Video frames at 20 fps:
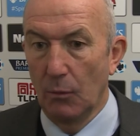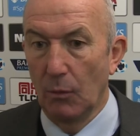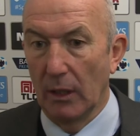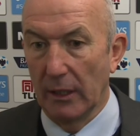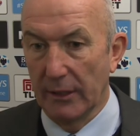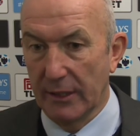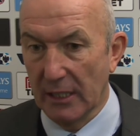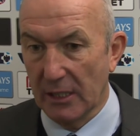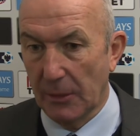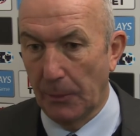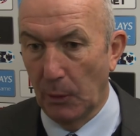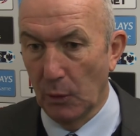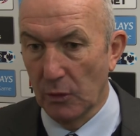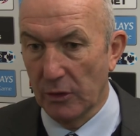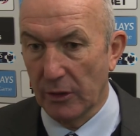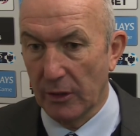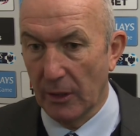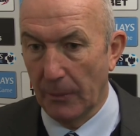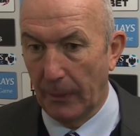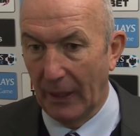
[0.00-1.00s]
Well, the
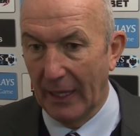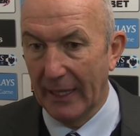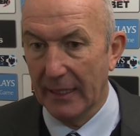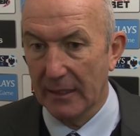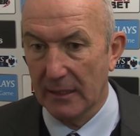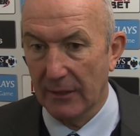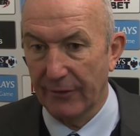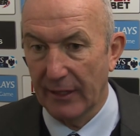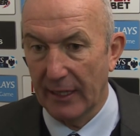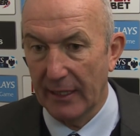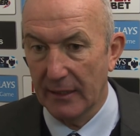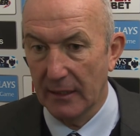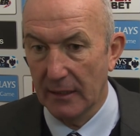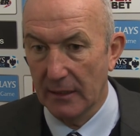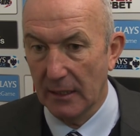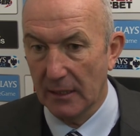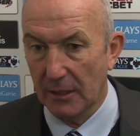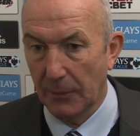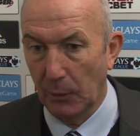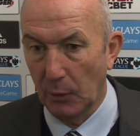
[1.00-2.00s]
disappointment the players have had and the
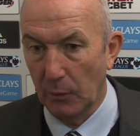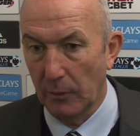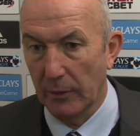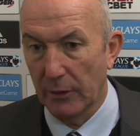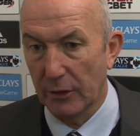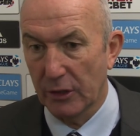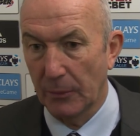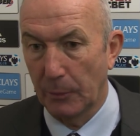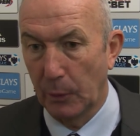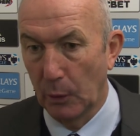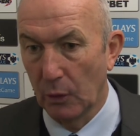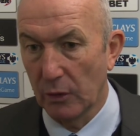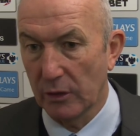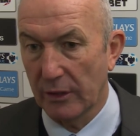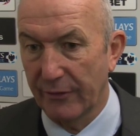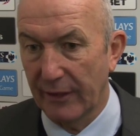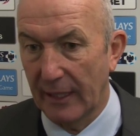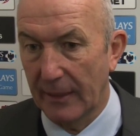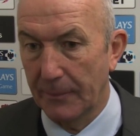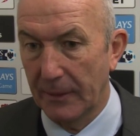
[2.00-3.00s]
disappointment the supporters
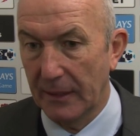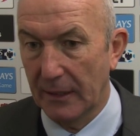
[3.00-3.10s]
have had,